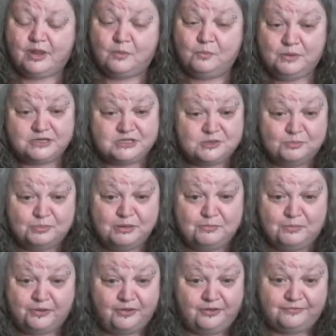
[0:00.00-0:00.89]
which will be
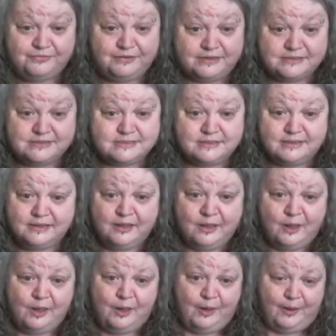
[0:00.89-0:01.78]
perfect.
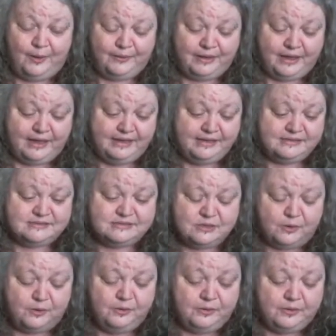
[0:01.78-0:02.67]
Okay,
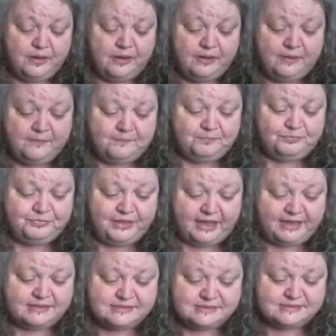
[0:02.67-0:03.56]
so
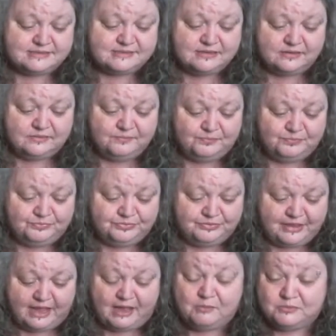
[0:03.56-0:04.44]
that
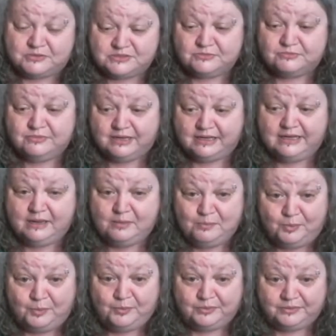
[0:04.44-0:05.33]
was a really
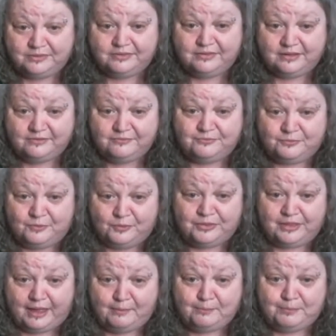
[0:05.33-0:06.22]
important thing
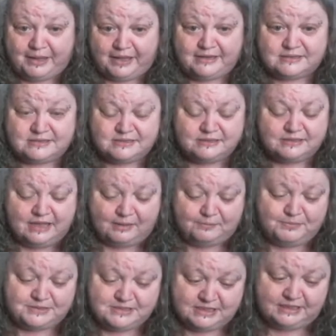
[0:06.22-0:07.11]
for that bed,
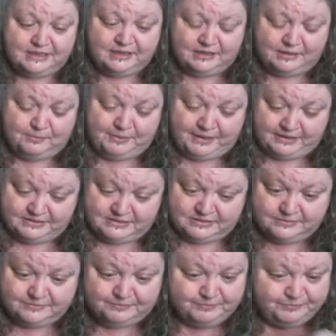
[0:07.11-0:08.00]
that particular bed.
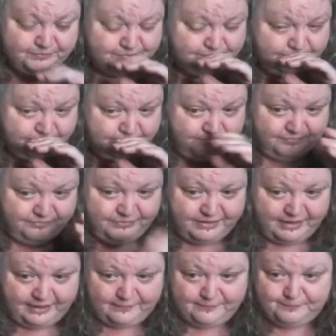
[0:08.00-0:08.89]

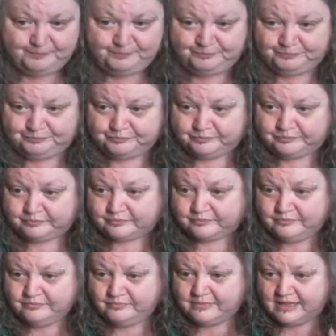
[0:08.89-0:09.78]
Now,
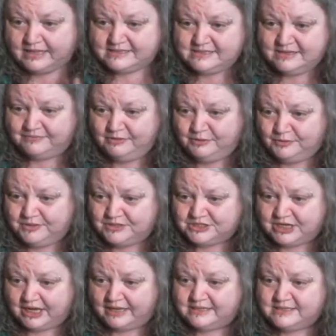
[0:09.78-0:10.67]
let's have a look at
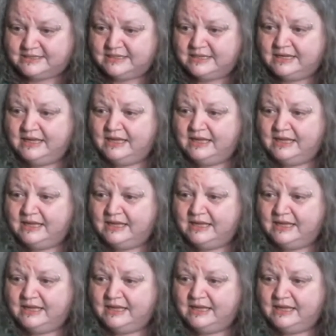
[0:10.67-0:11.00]
chat.